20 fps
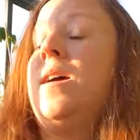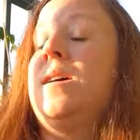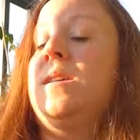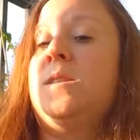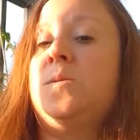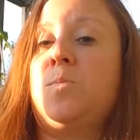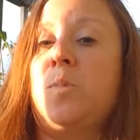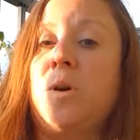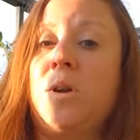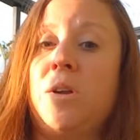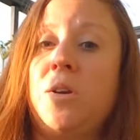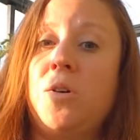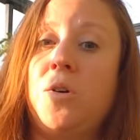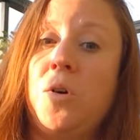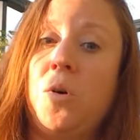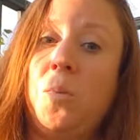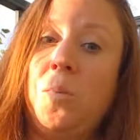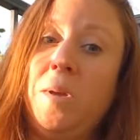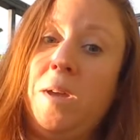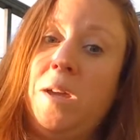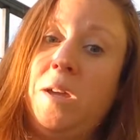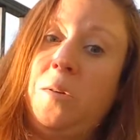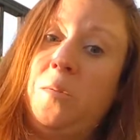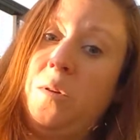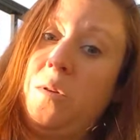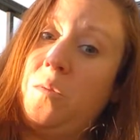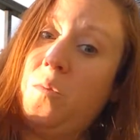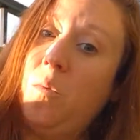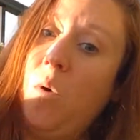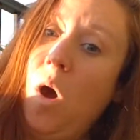Sprinkle me
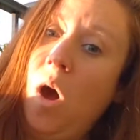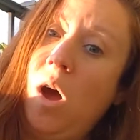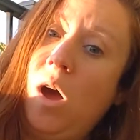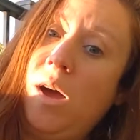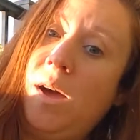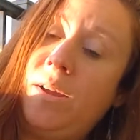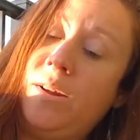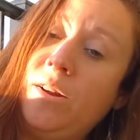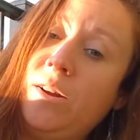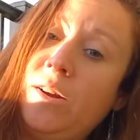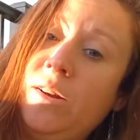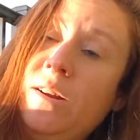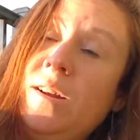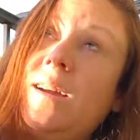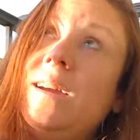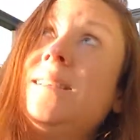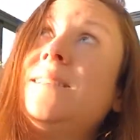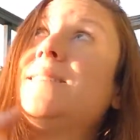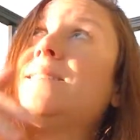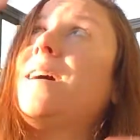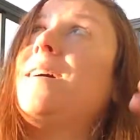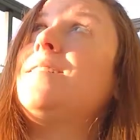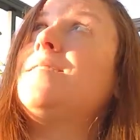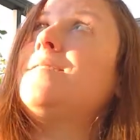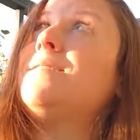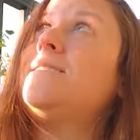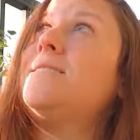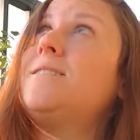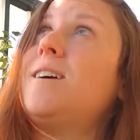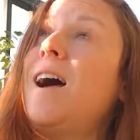with water and
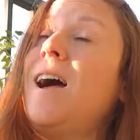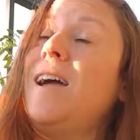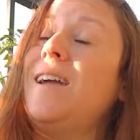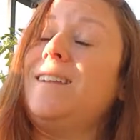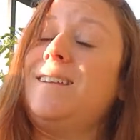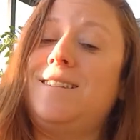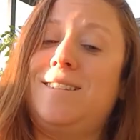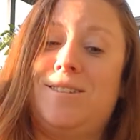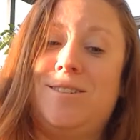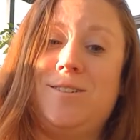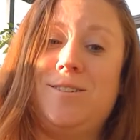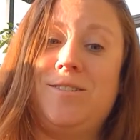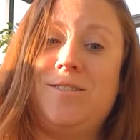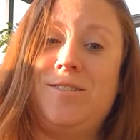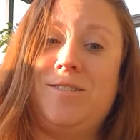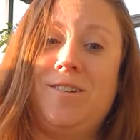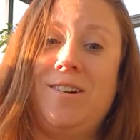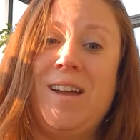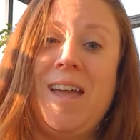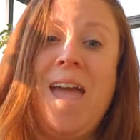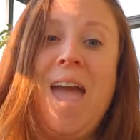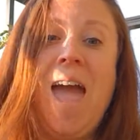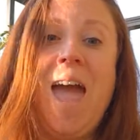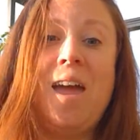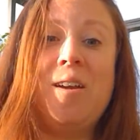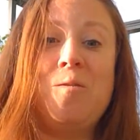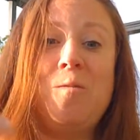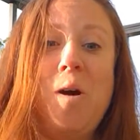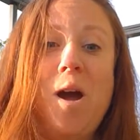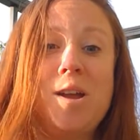sunshine too,
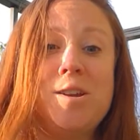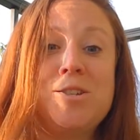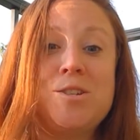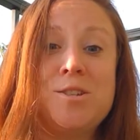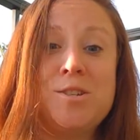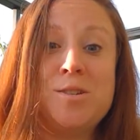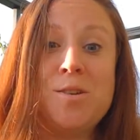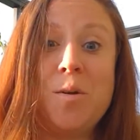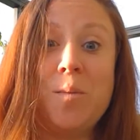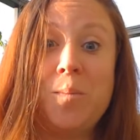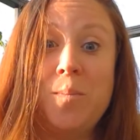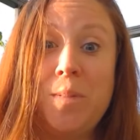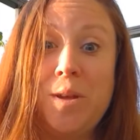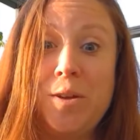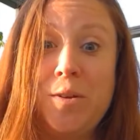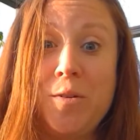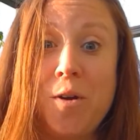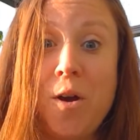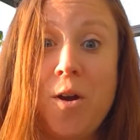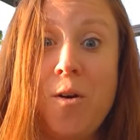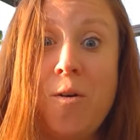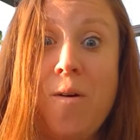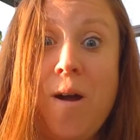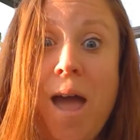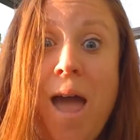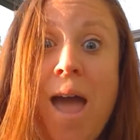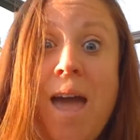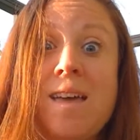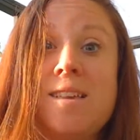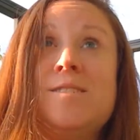and watch me grow
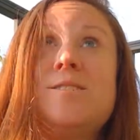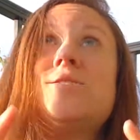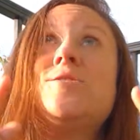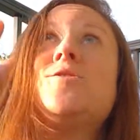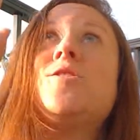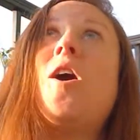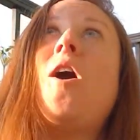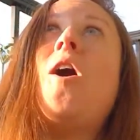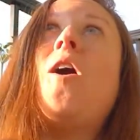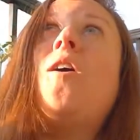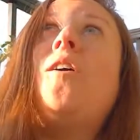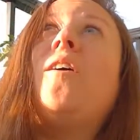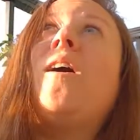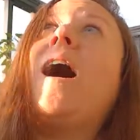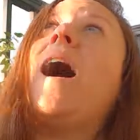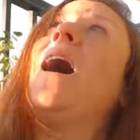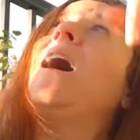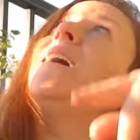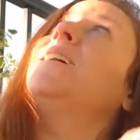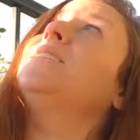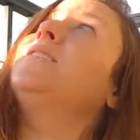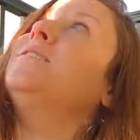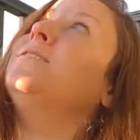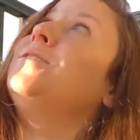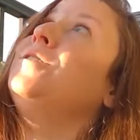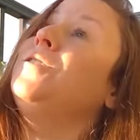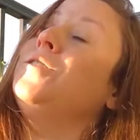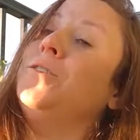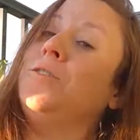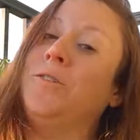as tall as
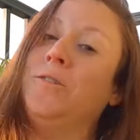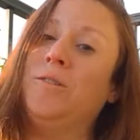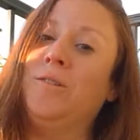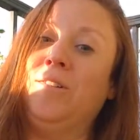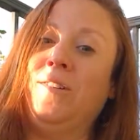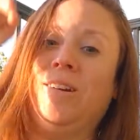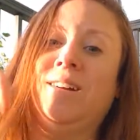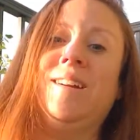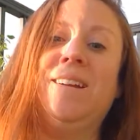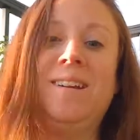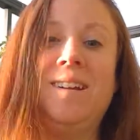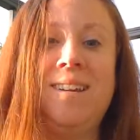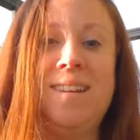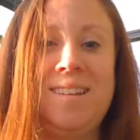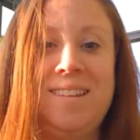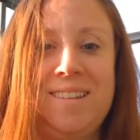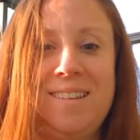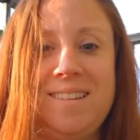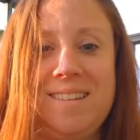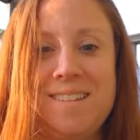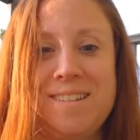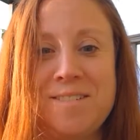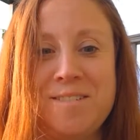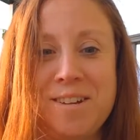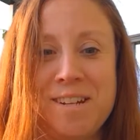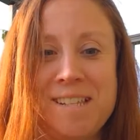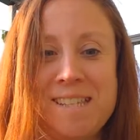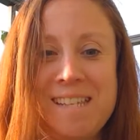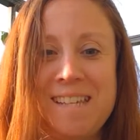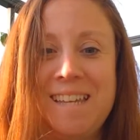you. You
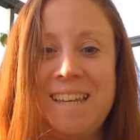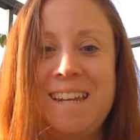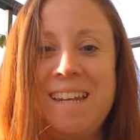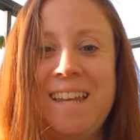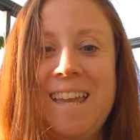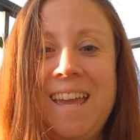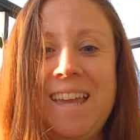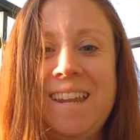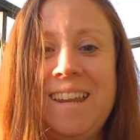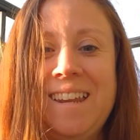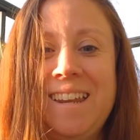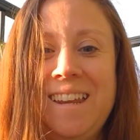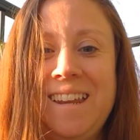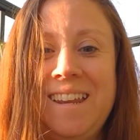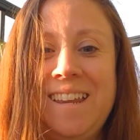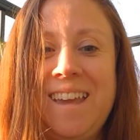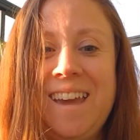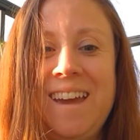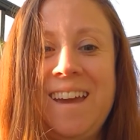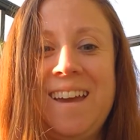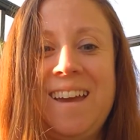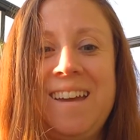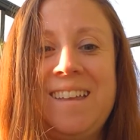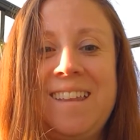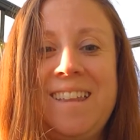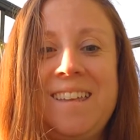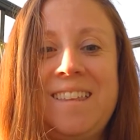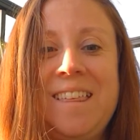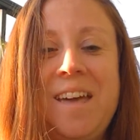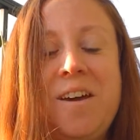want to sing it again? Yeah, I
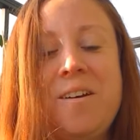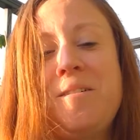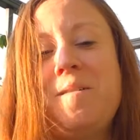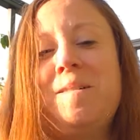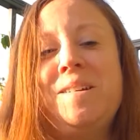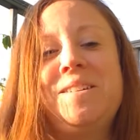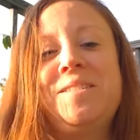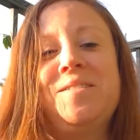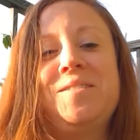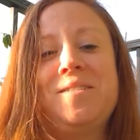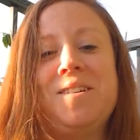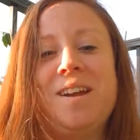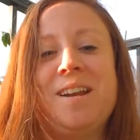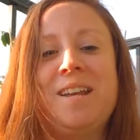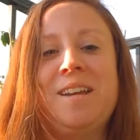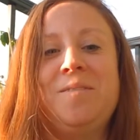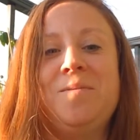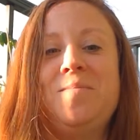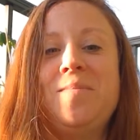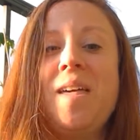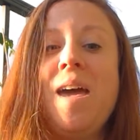like that one. Ready?